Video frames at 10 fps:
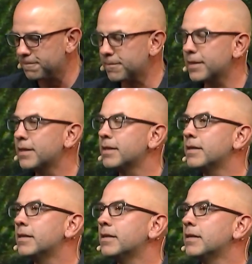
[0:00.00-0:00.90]

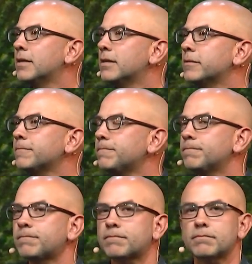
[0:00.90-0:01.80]

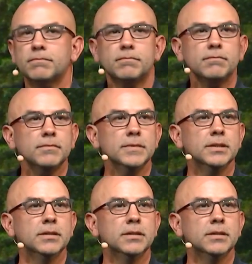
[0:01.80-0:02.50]
[no speech]